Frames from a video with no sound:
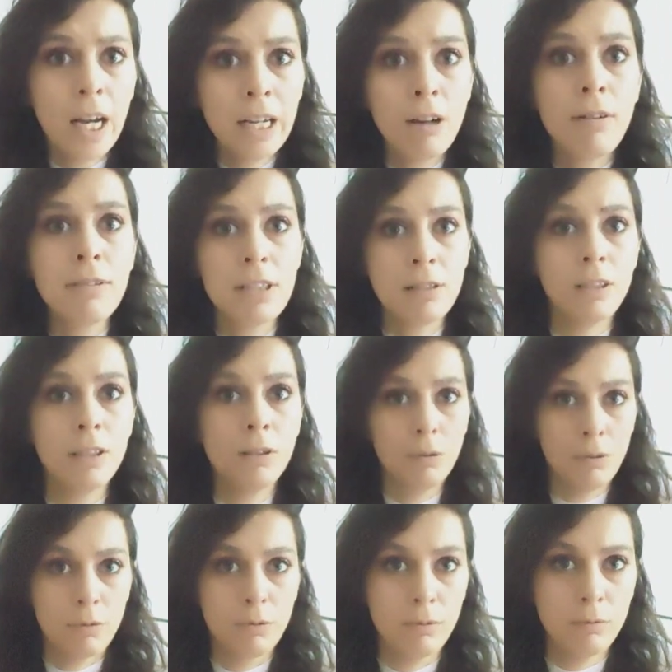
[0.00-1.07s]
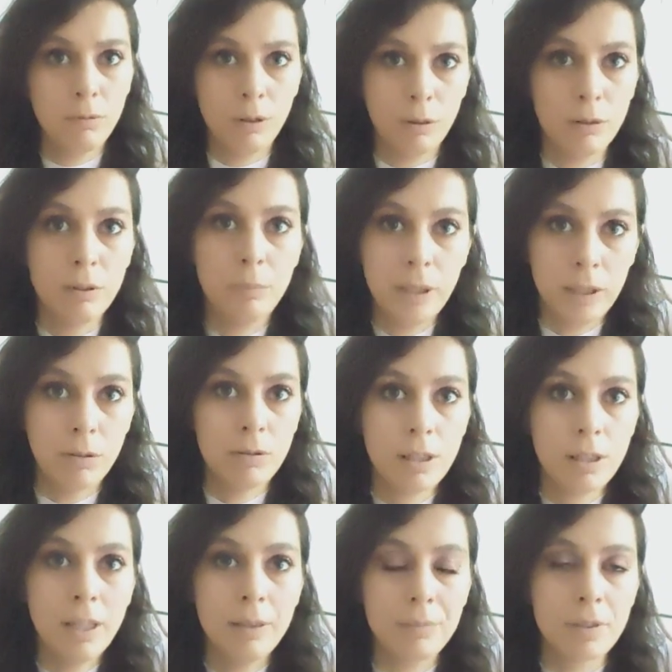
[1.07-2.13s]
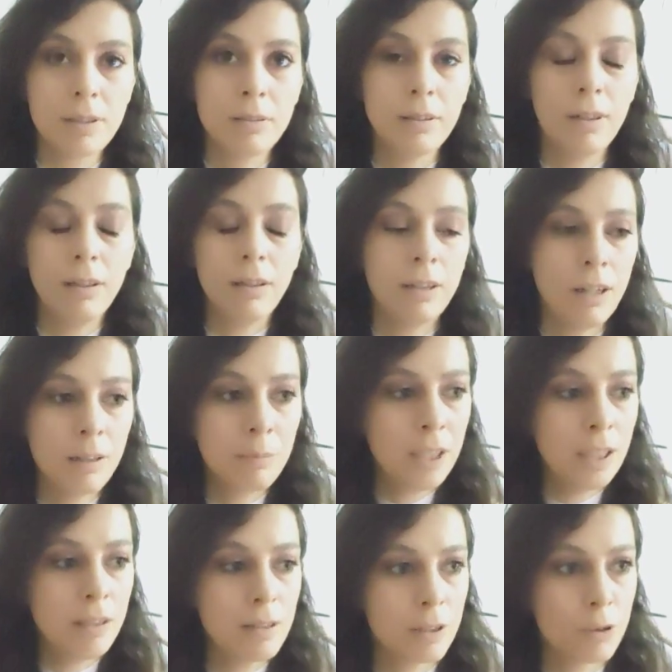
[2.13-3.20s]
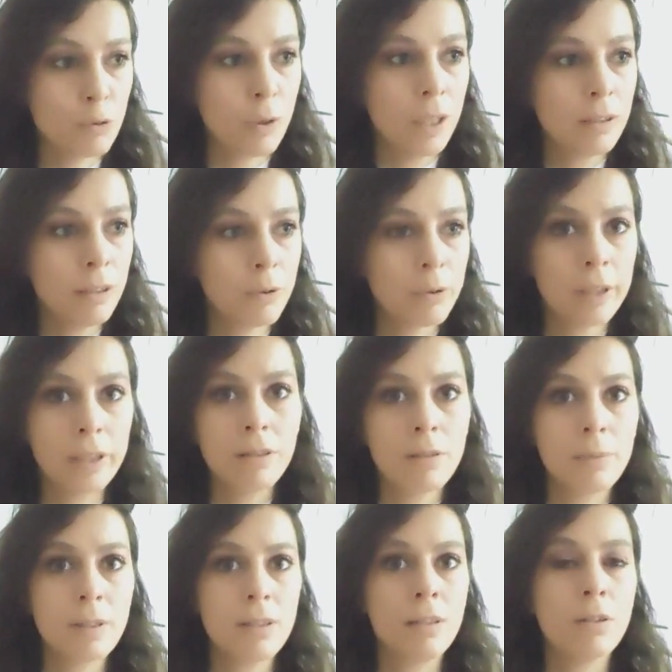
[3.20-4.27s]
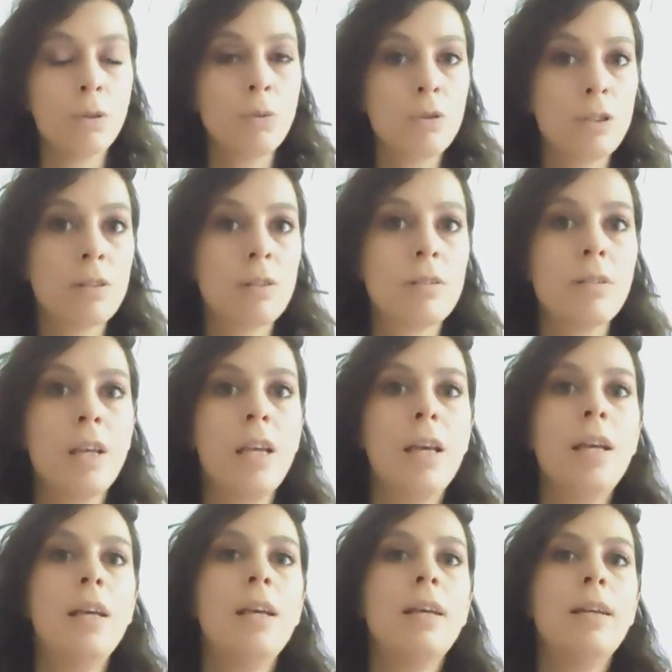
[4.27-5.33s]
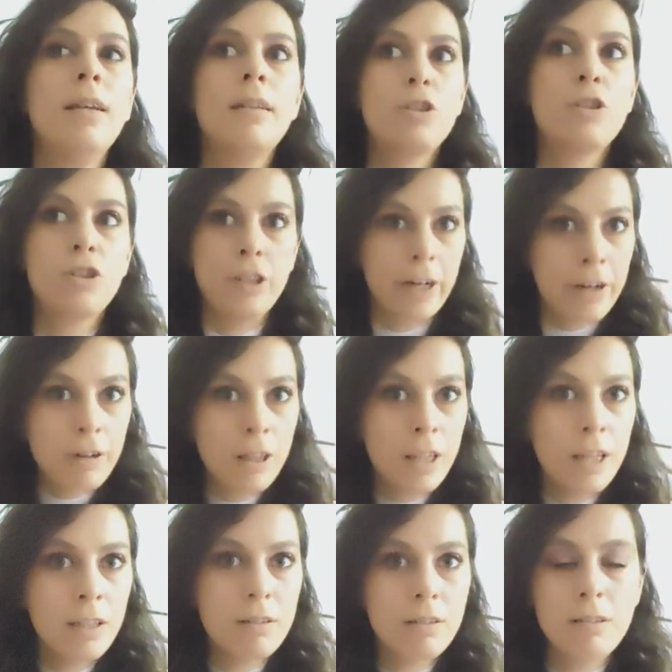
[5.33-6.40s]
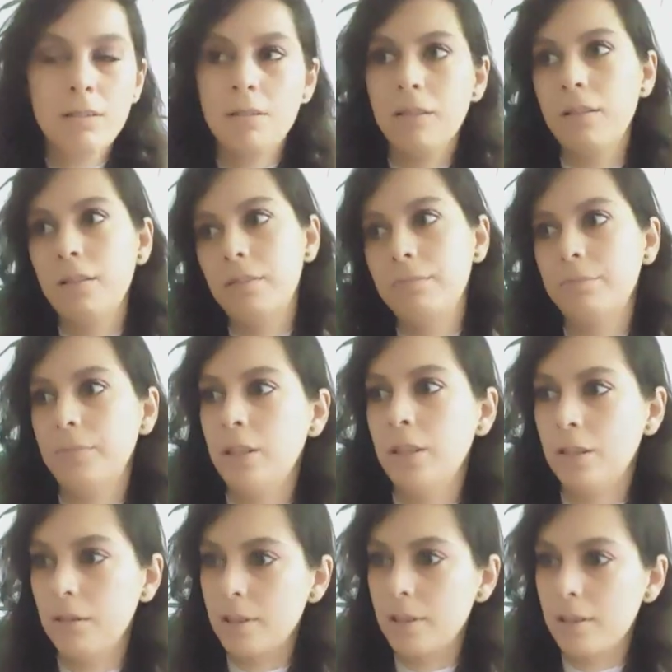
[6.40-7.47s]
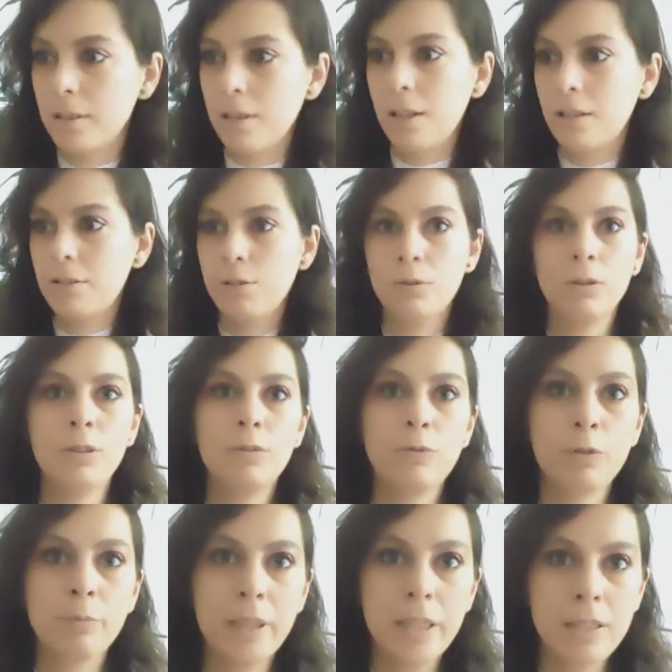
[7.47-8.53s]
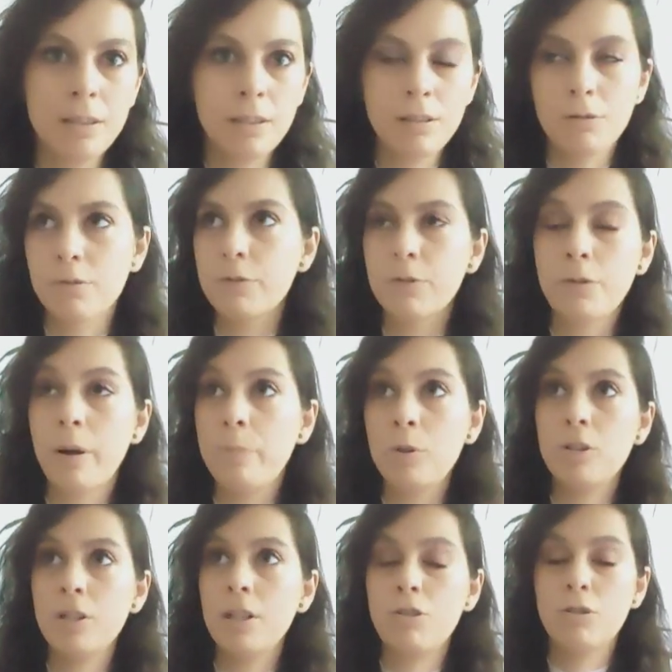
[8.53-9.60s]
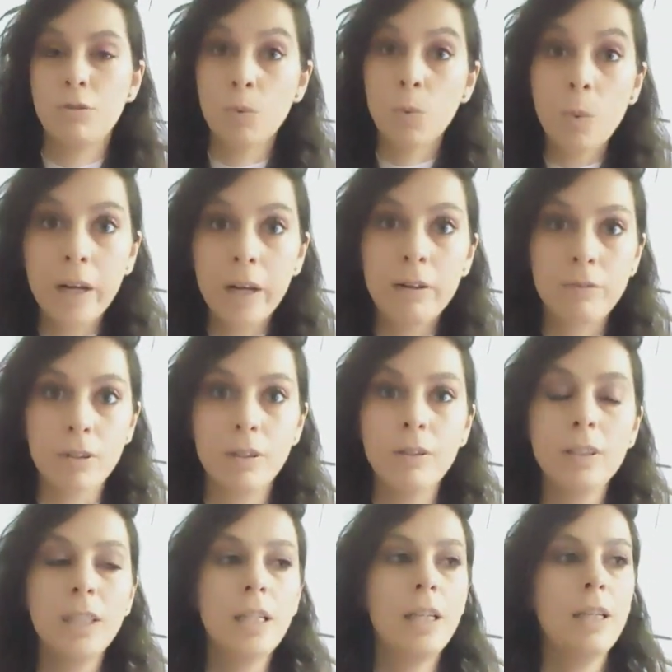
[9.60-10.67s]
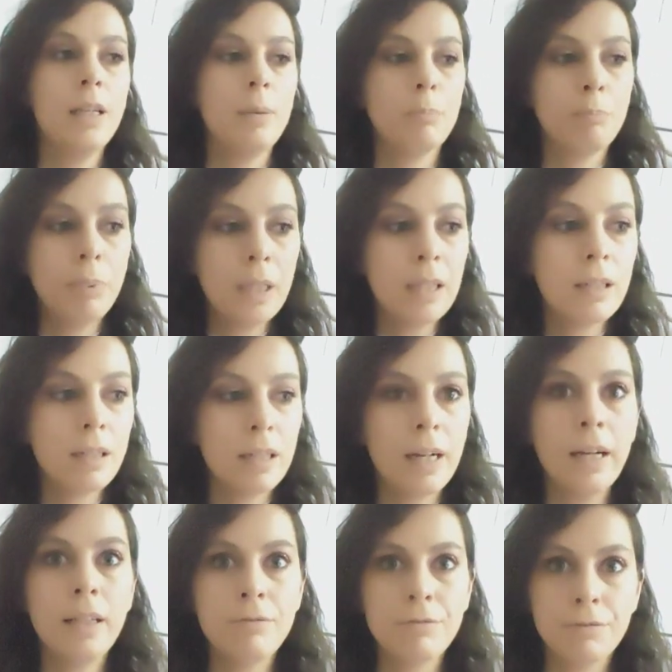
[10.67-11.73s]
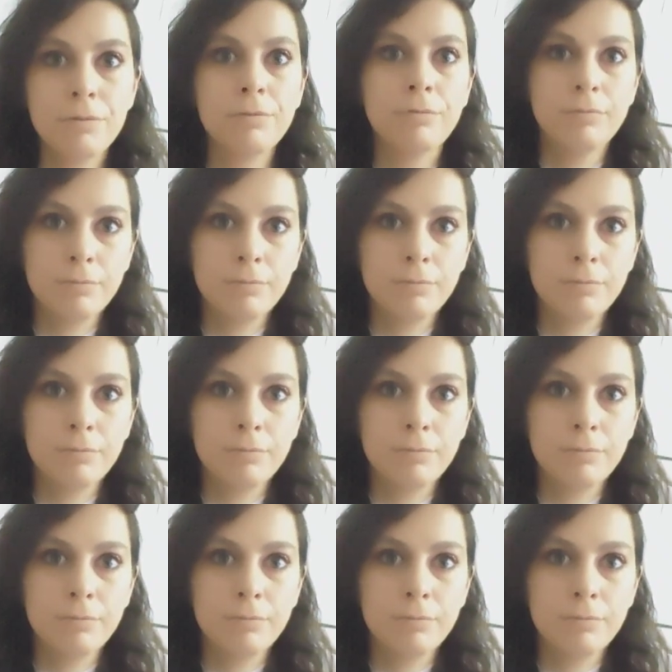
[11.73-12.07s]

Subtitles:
I obviously go through low libido times. Not many sexuality or intimacy coaches share this. You know, it's not so good for business or for reputation or whatever. But there's